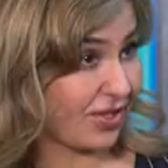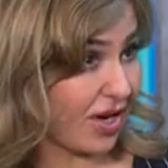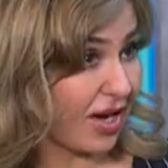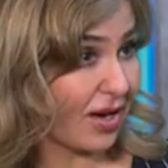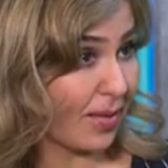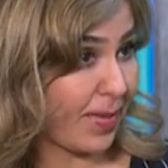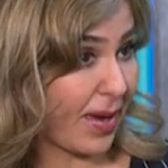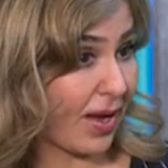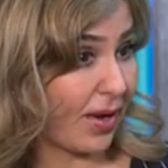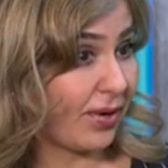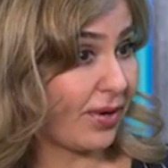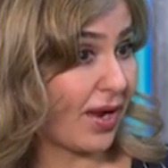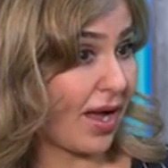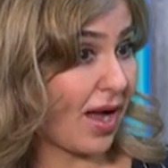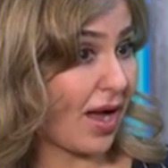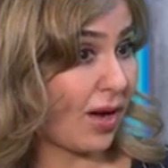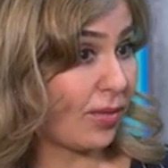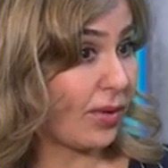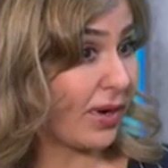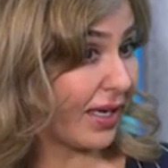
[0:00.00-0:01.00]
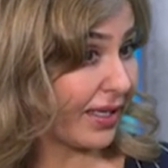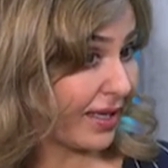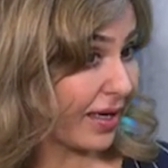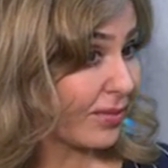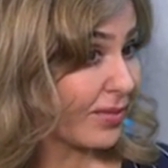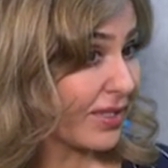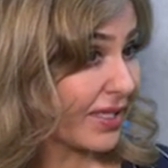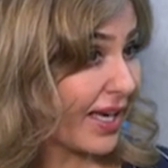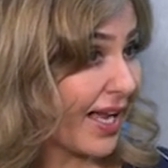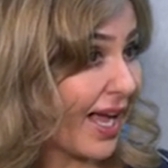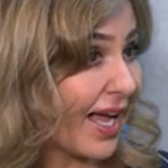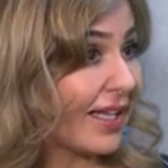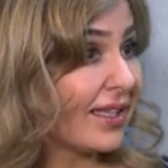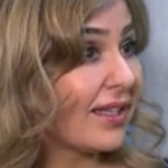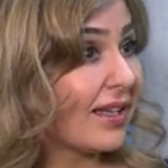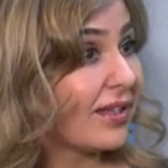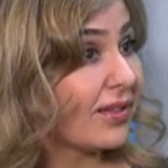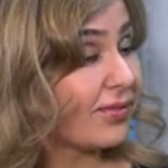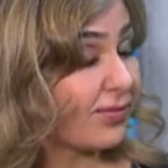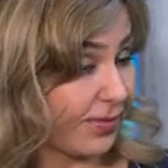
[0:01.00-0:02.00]
talk about when it comes to
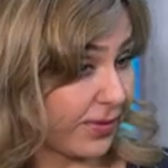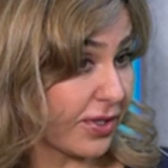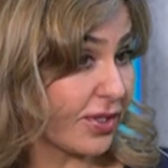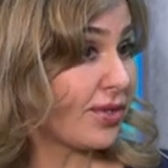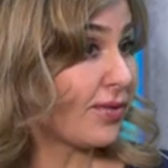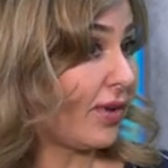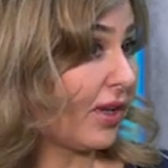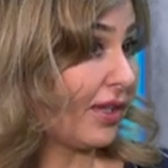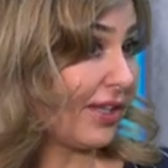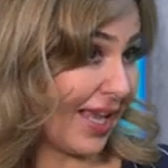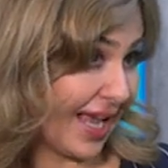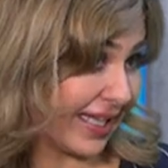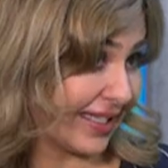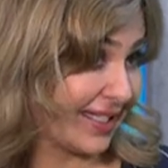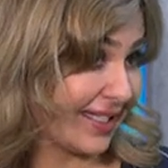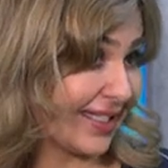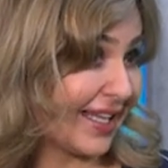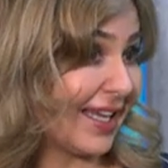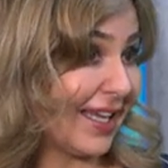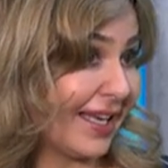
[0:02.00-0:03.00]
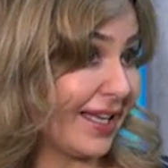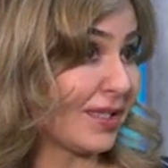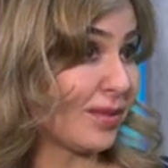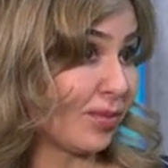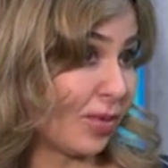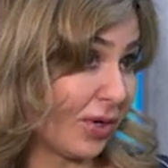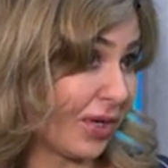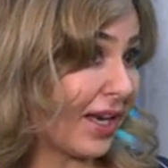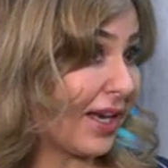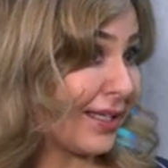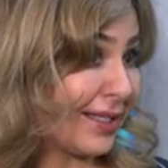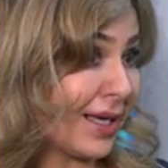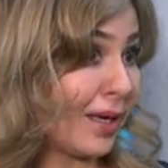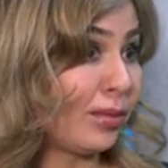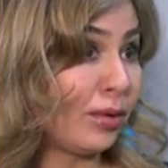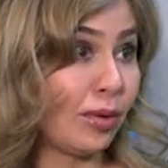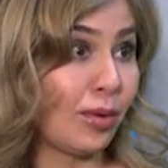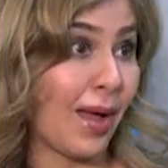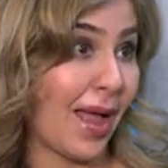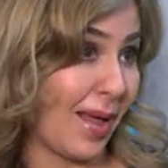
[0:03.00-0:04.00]
that. First of all, yes, it is more than a
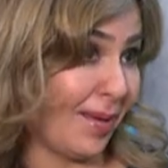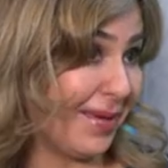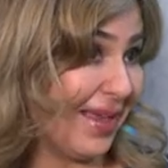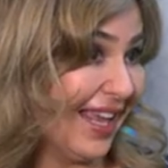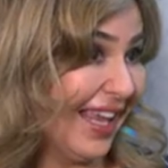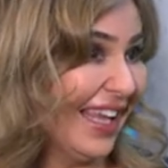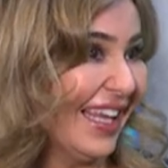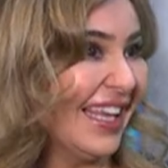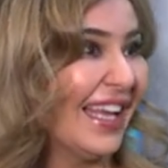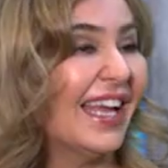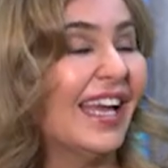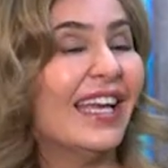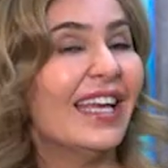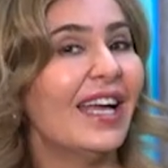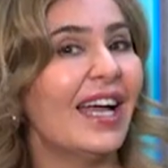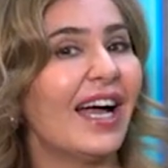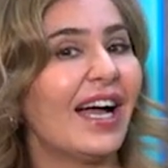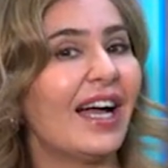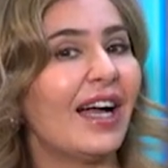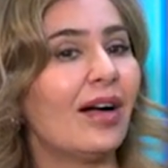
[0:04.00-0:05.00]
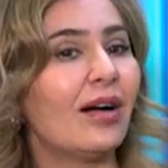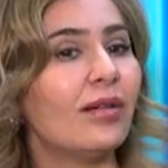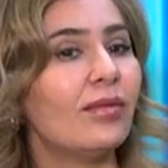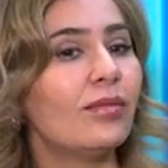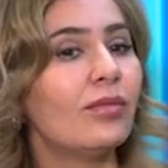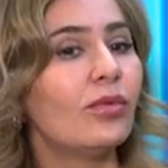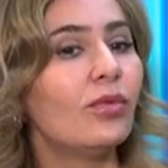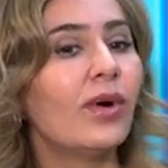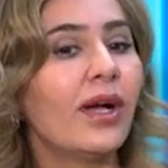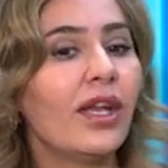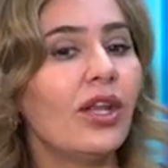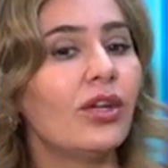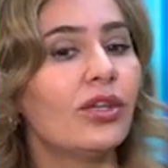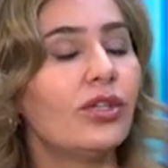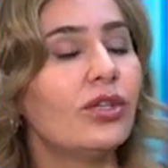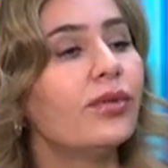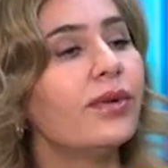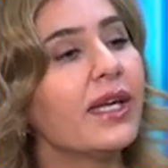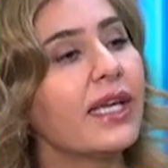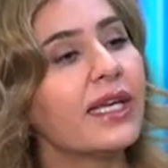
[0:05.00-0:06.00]
double whammy. Okay. What you're
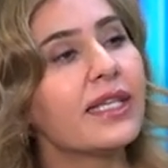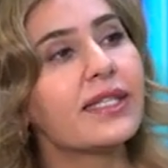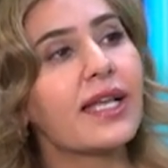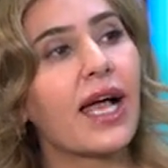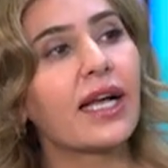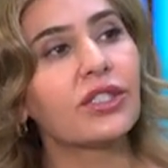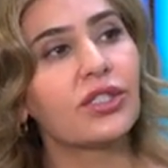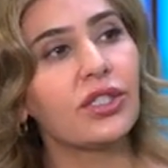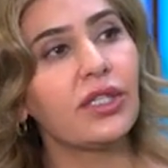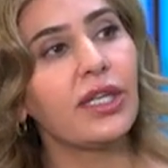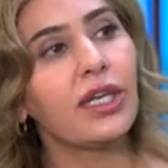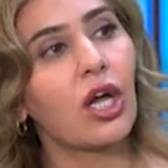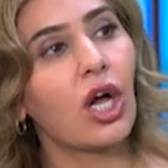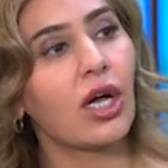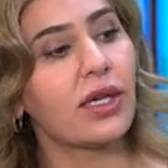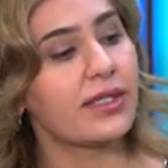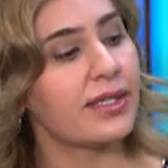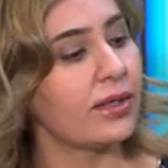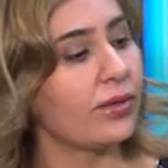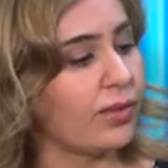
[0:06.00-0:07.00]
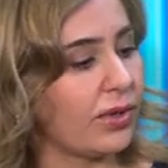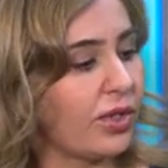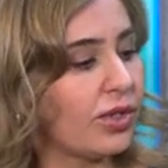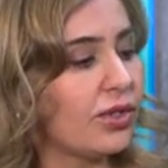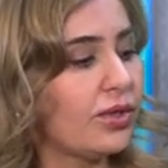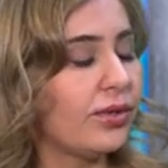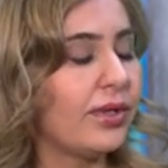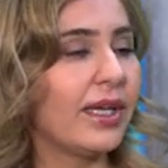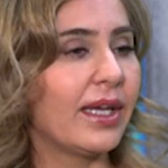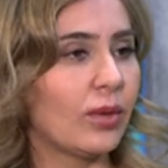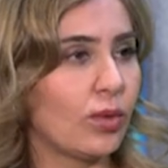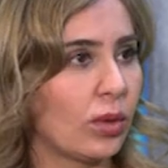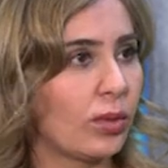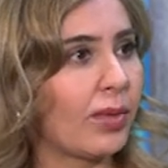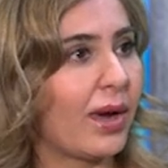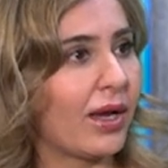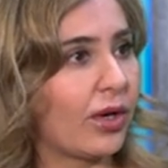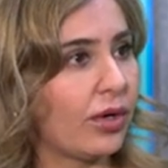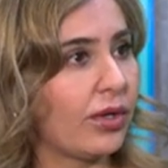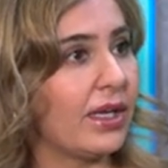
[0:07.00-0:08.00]
doing is actually causing, when you're doing it with
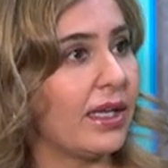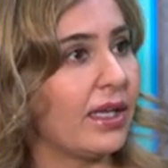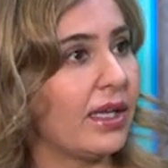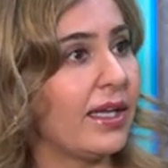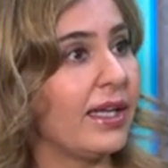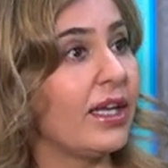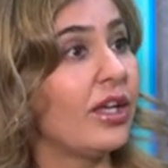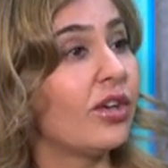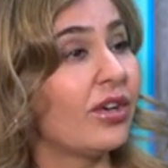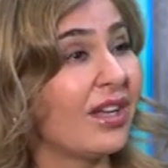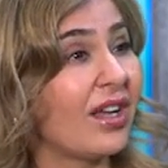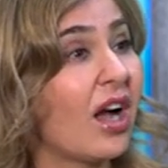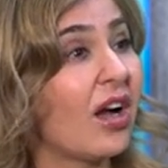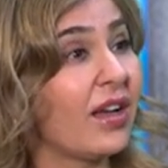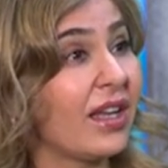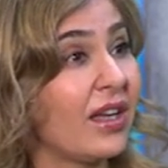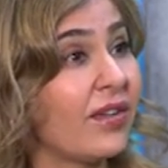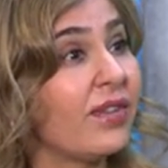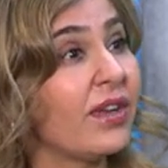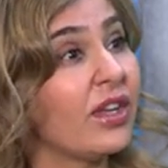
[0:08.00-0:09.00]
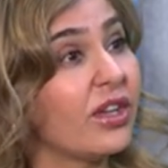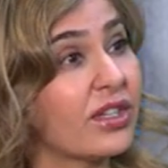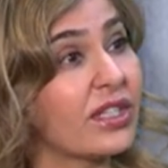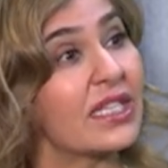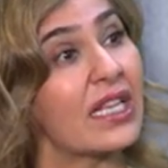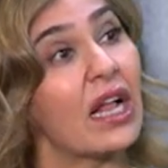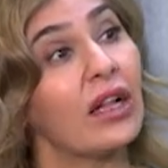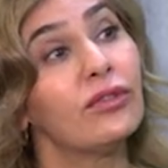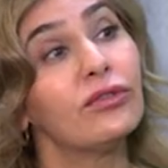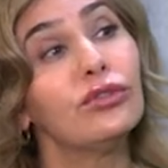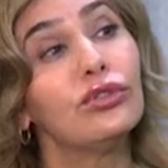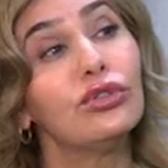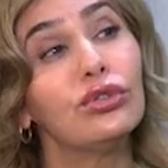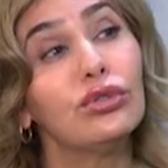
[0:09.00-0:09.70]
microneedling, you're giving yourself